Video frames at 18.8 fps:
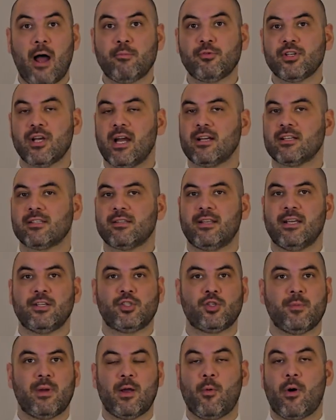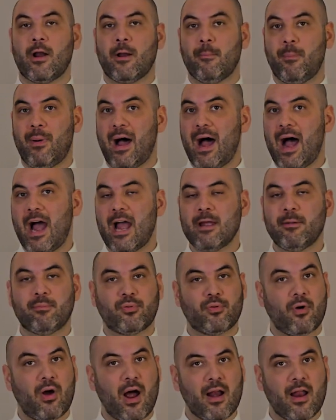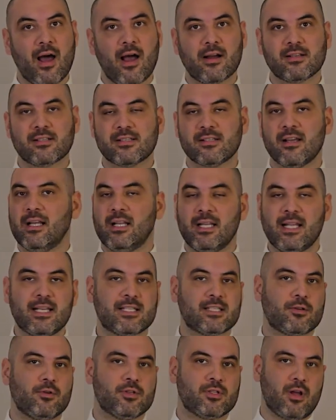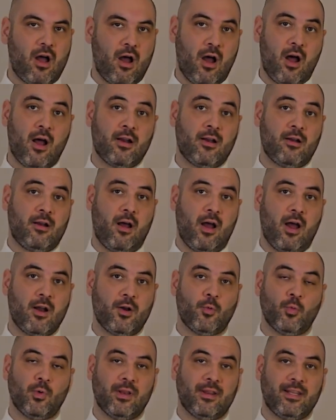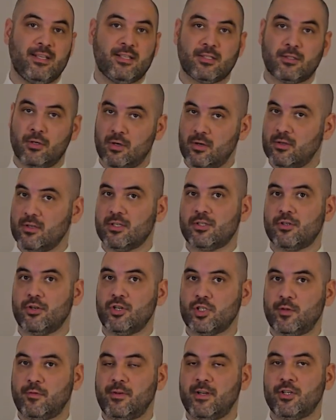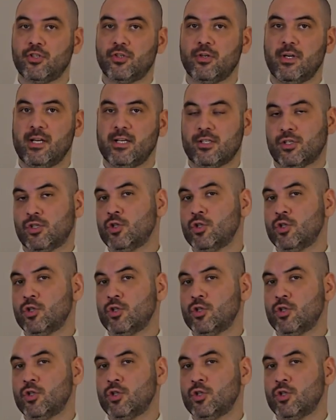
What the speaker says: objects, things you may want to buy, products. The list goes on and on with the circle to search feature. It's